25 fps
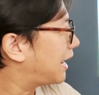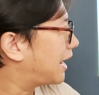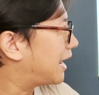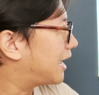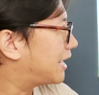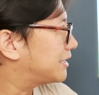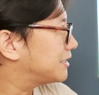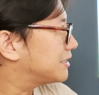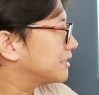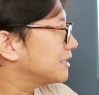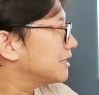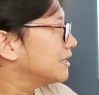
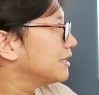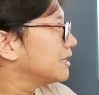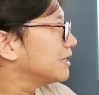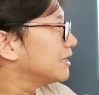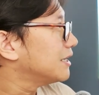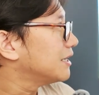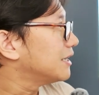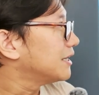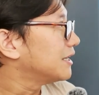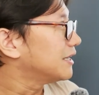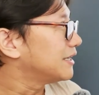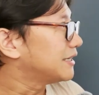And
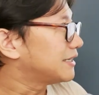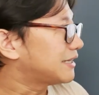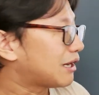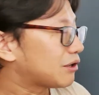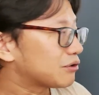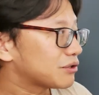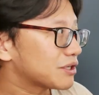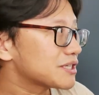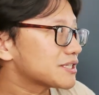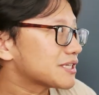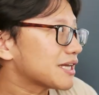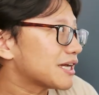
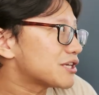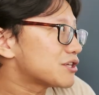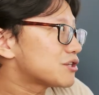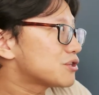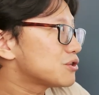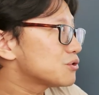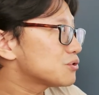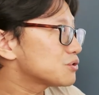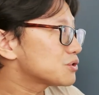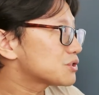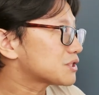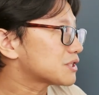nowadays I
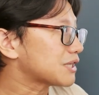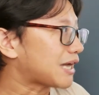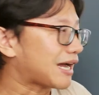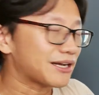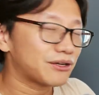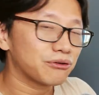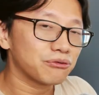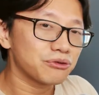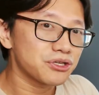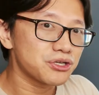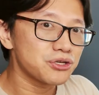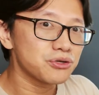don't